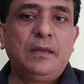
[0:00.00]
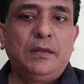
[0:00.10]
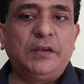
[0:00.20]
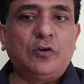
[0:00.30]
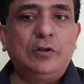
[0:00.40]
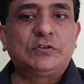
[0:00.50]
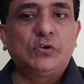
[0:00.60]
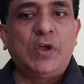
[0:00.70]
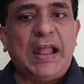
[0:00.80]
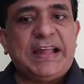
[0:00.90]
It
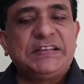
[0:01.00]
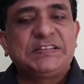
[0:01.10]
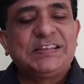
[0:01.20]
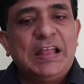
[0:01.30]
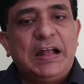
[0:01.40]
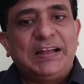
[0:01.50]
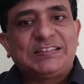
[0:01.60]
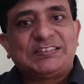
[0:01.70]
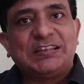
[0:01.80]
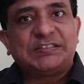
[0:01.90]
also has a
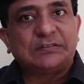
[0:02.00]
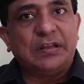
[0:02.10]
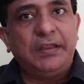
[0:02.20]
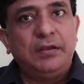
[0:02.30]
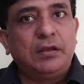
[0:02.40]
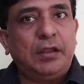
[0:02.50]
sustained